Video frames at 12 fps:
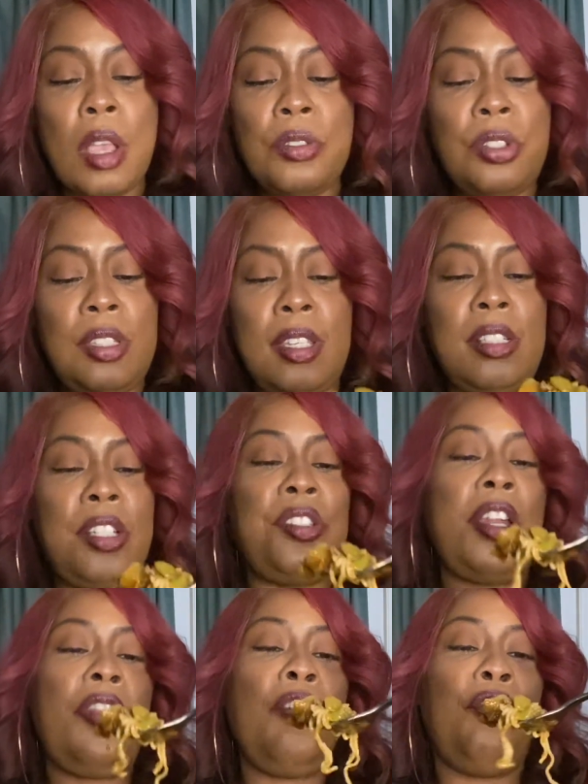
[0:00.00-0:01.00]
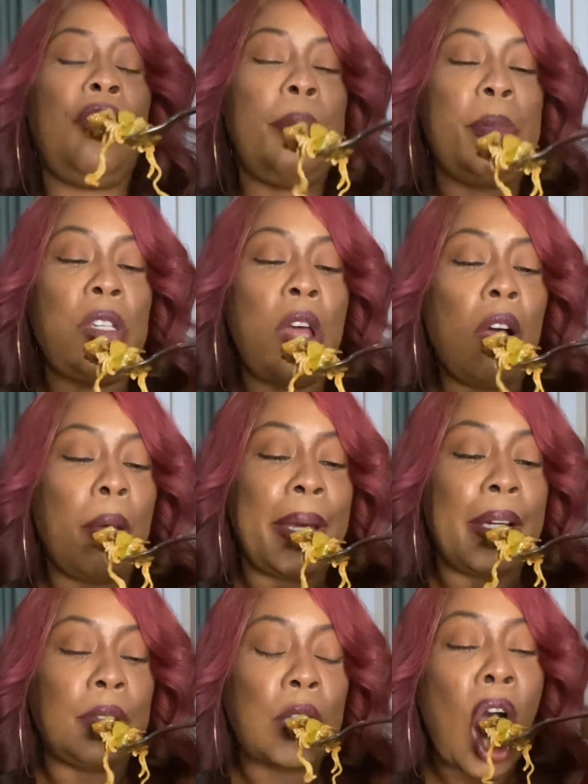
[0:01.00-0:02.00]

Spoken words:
She said there's nothing for them to talk about.